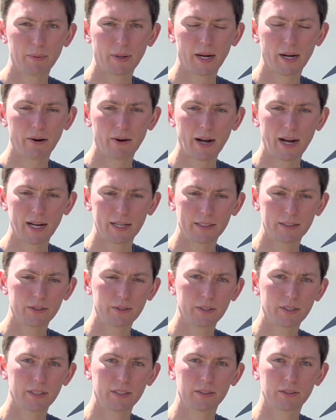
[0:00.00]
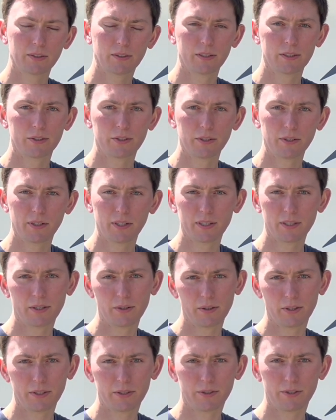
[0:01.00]
how I do it so that you can do
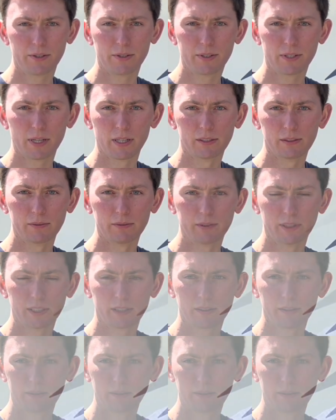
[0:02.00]
it yourselves.